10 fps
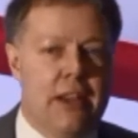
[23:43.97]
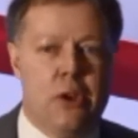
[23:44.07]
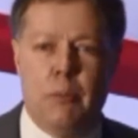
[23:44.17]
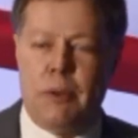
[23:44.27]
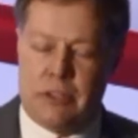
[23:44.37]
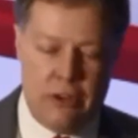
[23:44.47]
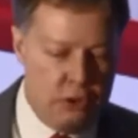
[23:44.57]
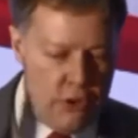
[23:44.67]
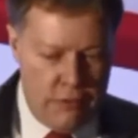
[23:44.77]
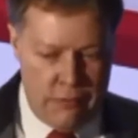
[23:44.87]
Companies
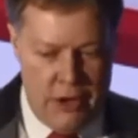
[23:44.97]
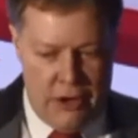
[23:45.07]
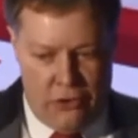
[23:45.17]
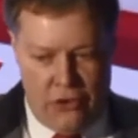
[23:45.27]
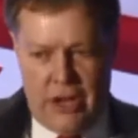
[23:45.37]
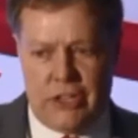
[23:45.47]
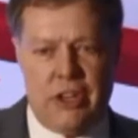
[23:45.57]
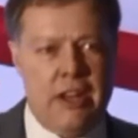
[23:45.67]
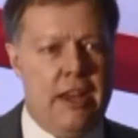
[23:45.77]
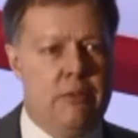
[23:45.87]
love
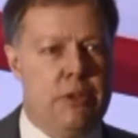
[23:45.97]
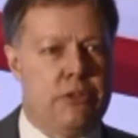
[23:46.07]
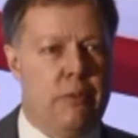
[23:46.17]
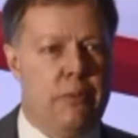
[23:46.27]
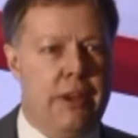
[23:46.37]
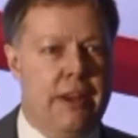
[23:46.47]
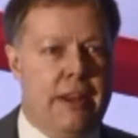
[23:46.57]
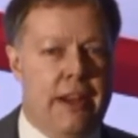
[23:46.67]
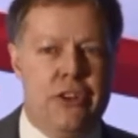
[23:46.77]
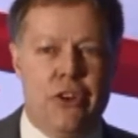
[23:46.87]
racing ahead with something.
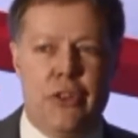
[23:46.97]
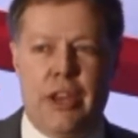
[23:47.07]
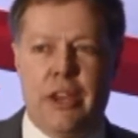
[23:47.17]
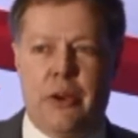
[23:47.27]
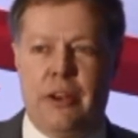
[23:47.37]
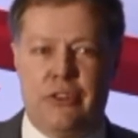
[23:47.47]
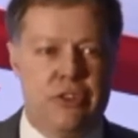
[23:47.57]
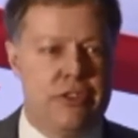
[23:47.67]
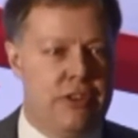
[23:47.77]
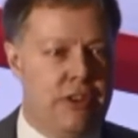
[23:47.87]
And you're there going,
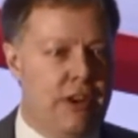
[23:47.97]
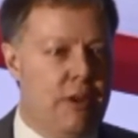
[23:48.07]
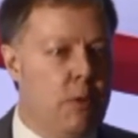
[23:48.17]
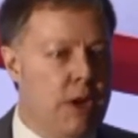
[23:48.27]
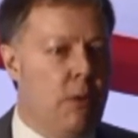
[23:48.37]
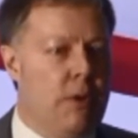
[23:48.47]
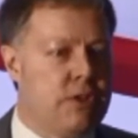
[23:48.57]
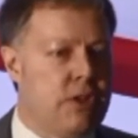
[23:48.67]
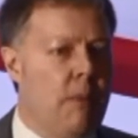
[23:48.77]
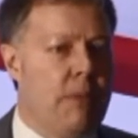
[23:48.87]
we don't want to
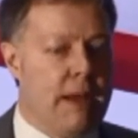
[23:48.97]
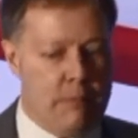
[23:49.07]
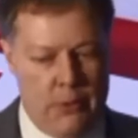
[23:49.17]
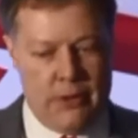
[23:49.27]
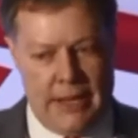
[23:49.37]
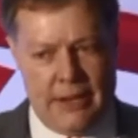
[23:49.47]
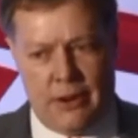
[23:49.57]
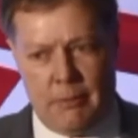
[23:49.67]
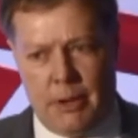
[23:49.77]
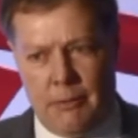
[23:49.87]
stop that, but hang
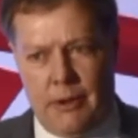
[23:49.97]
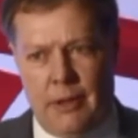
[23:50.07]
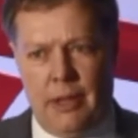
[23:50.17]
on a moment.